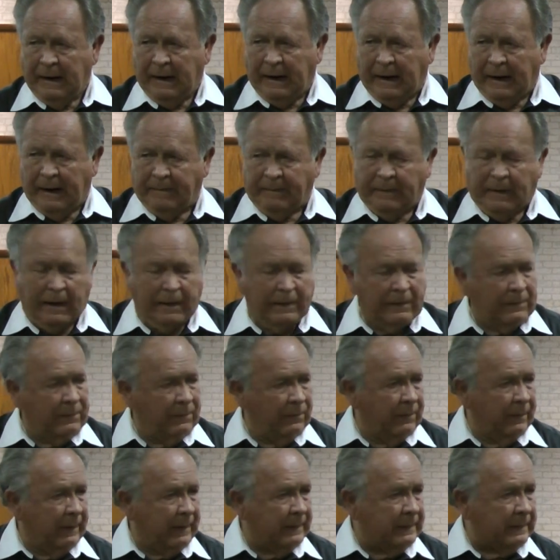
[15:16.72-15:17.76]
I'm not
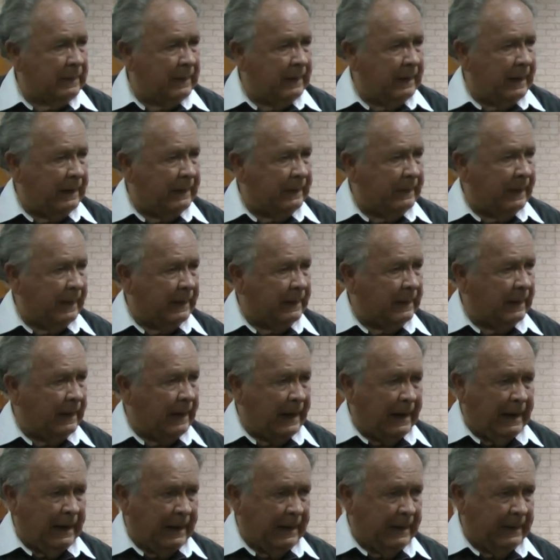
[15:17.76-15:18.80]
going to let that
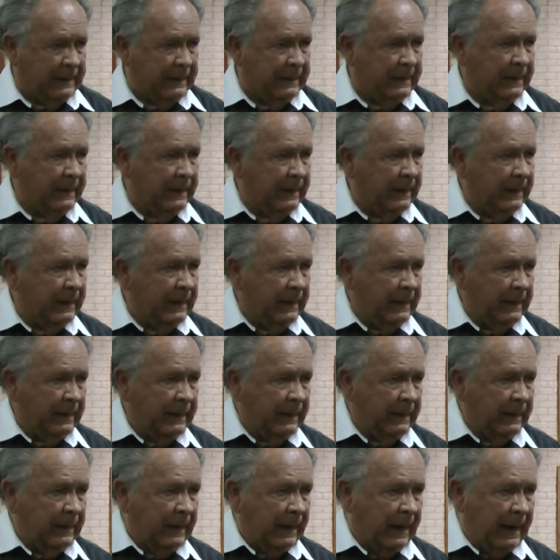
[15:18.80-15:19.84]
line
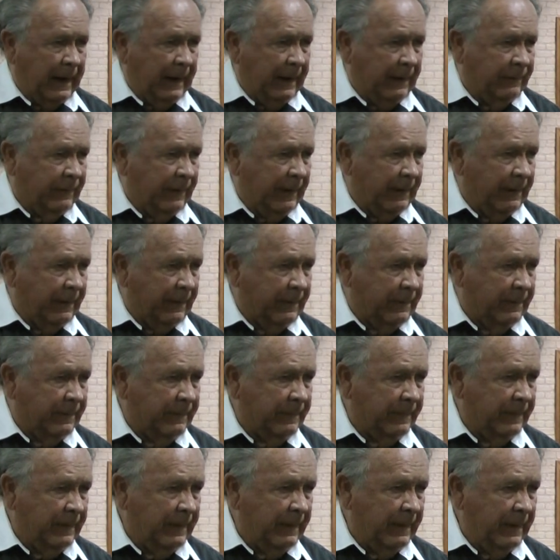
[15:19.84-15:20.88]
lie there
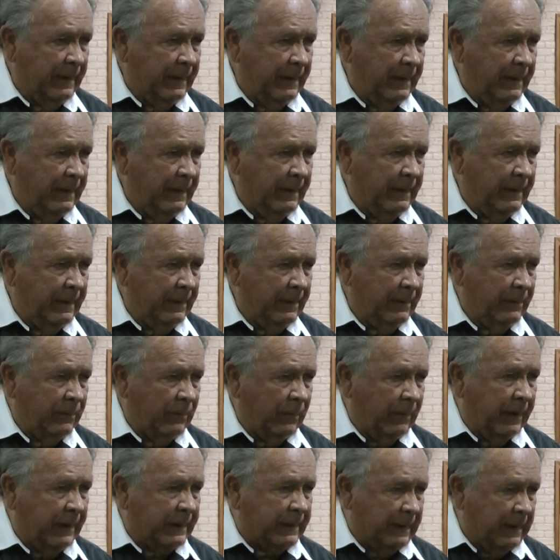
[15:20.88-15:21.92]

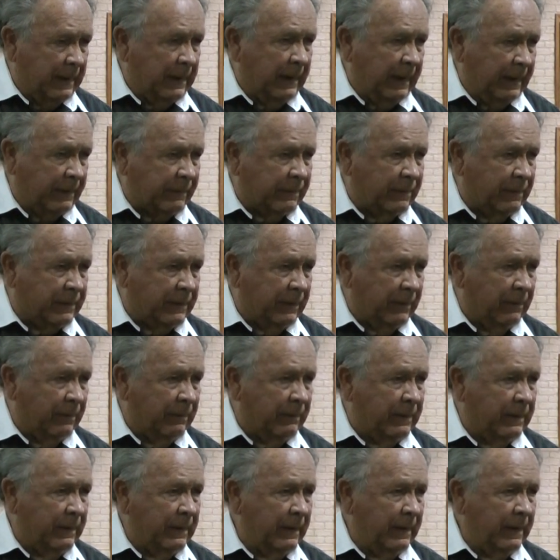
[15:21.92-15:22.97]
where it can
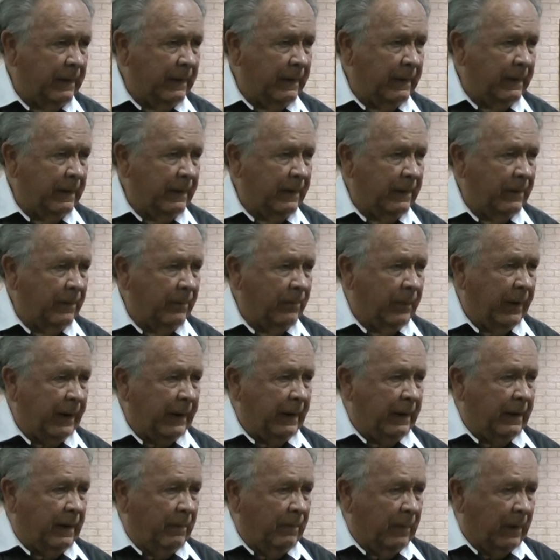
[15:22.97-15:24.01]
electrocute. But
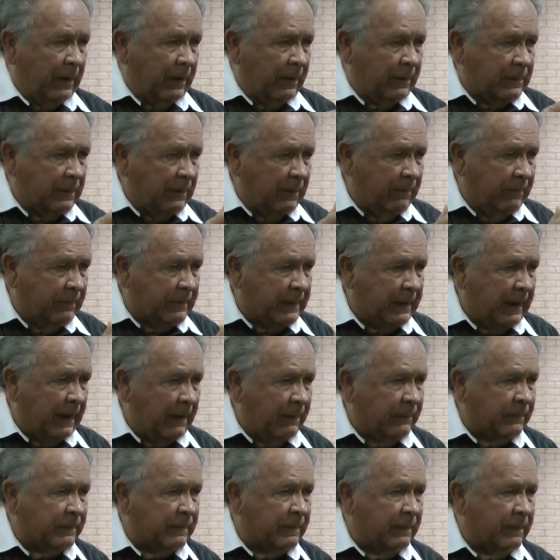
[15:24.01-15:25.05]
in a multitude of
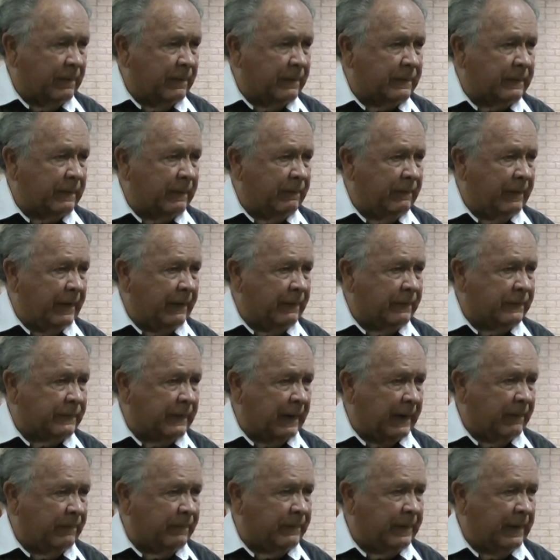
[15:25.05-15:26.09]
counselors, there's
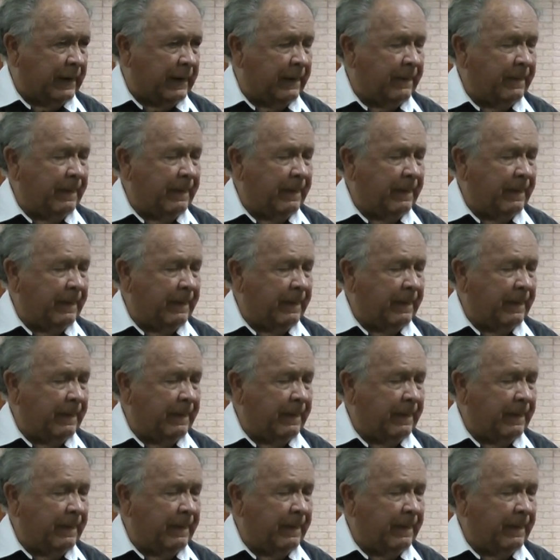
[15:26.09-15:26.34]
safety.